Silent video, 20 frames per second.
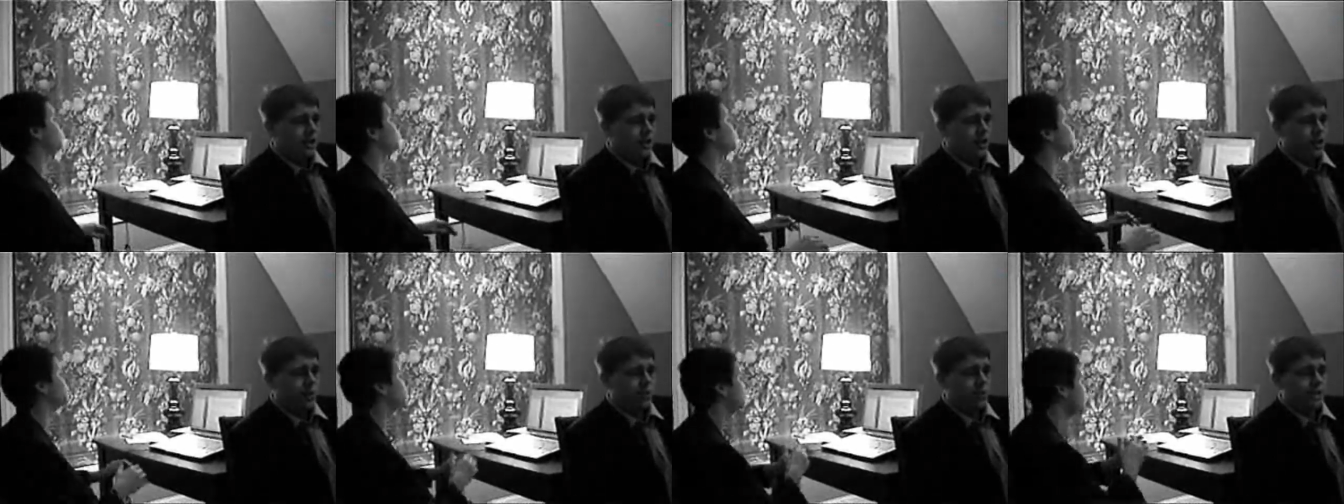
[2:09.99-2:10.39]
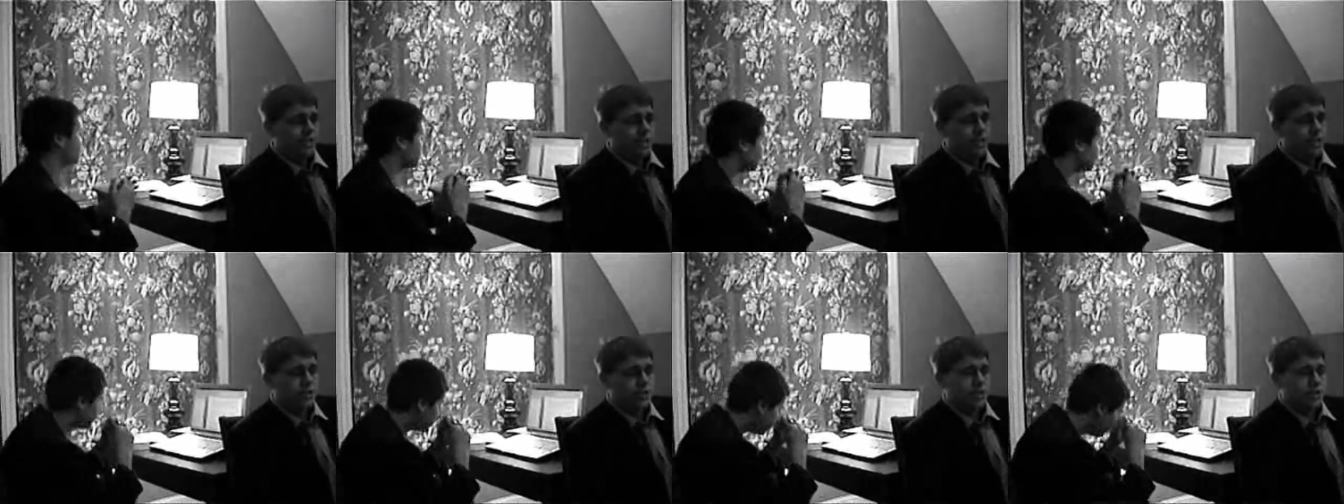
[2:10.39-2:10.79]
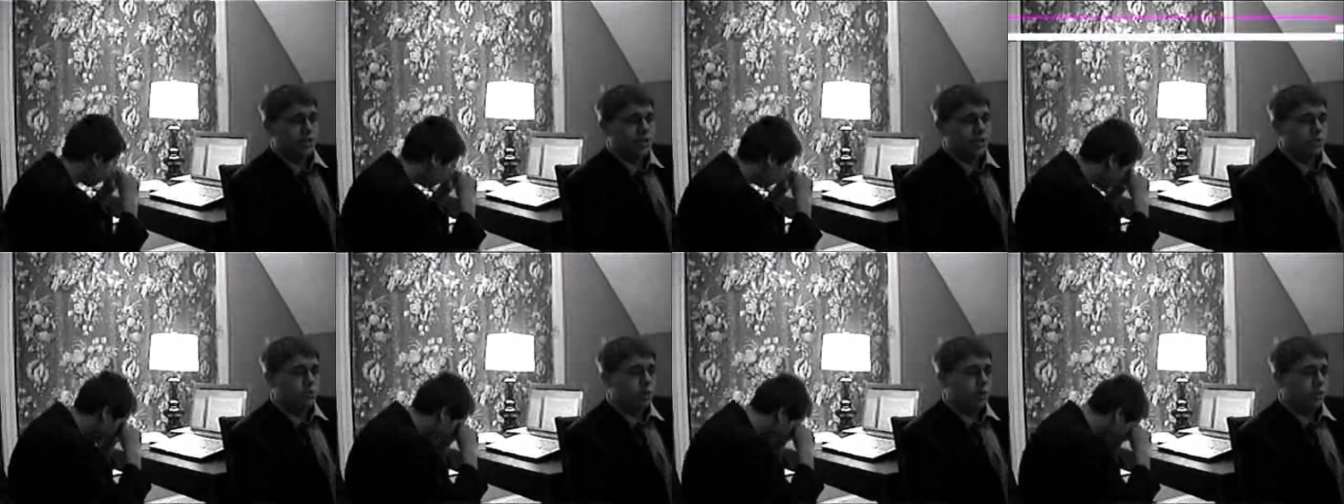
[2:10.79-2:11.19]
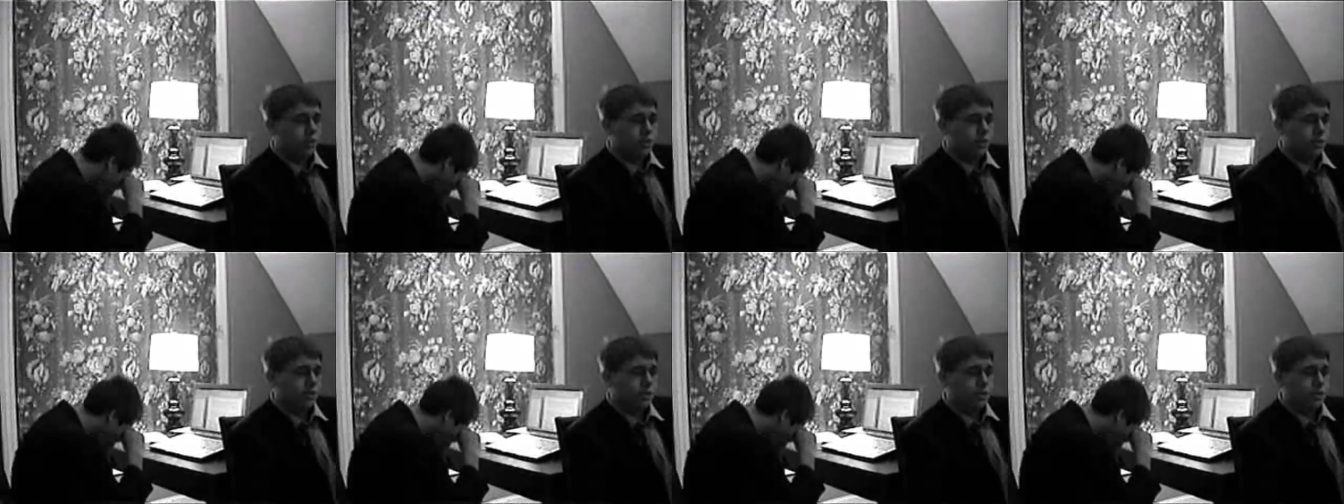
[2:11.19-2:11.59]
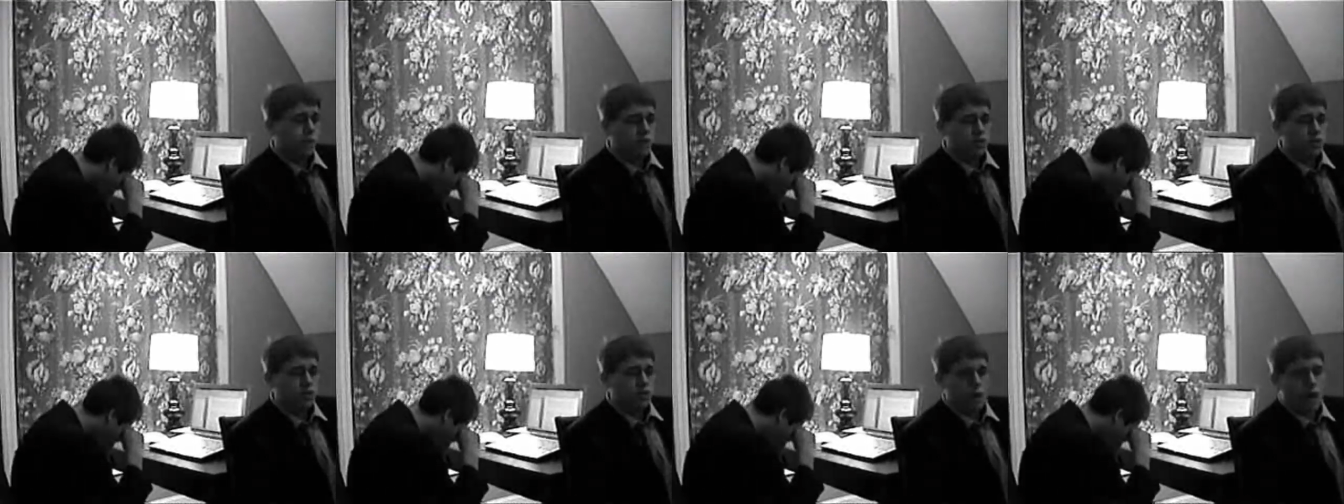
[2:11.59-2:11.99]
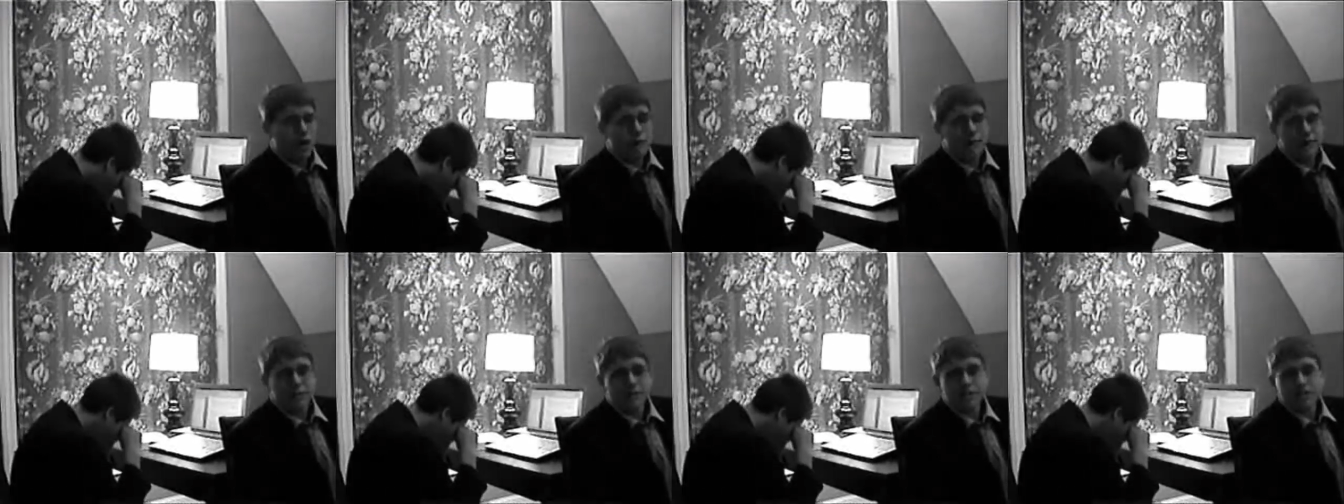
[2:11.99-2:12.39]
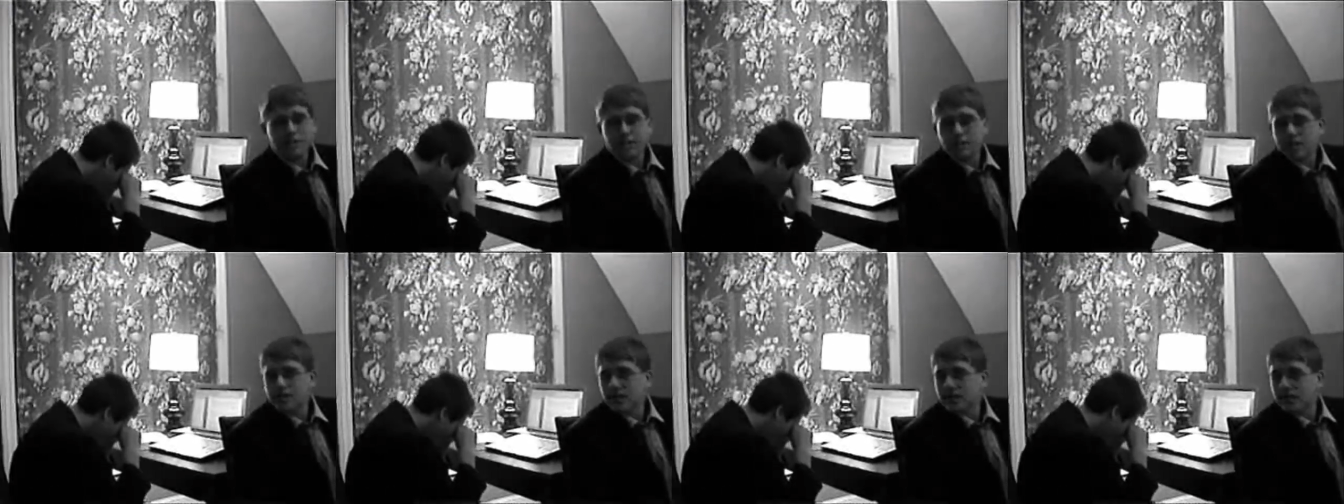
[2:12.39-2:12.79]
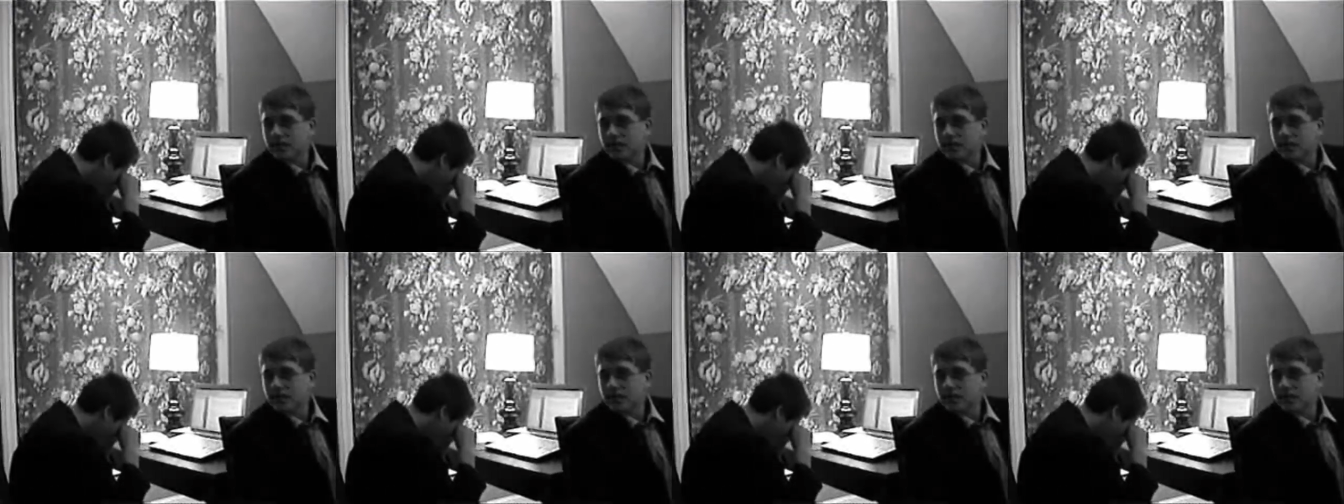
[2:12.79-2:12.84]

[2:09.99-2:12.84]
the reasons which at this moment must be all too obvious.